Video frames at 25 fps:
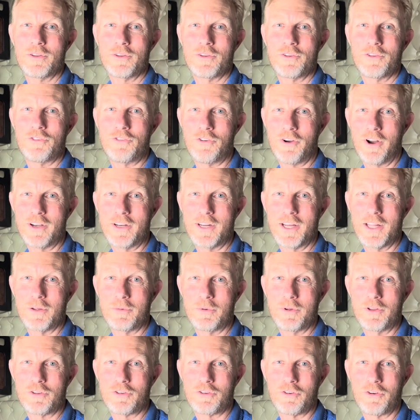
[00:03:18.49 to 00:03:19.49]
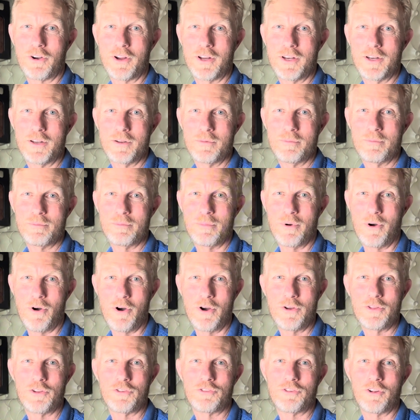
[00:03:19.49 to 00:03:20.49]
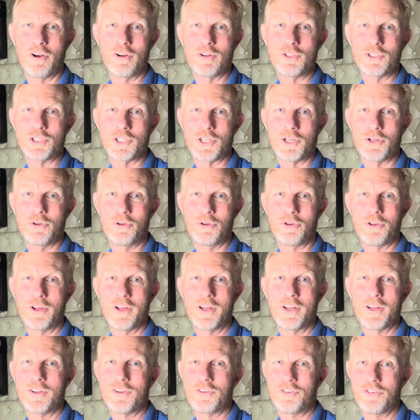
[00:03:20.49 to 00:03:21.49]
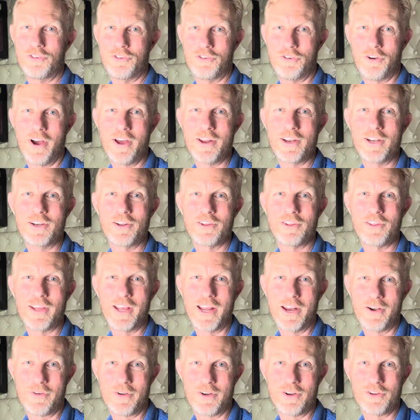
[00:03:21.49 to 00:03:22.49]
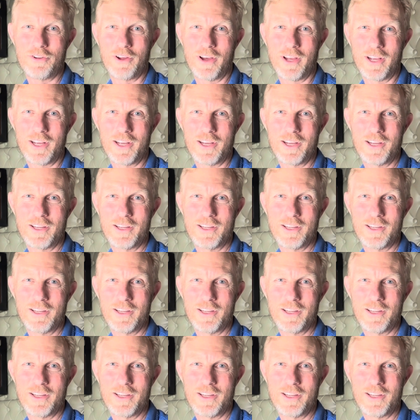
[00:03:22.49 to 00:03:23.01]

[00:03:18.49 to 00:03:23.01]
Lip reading: straight down the windscreen, behind the stone shield, straight into the air intake.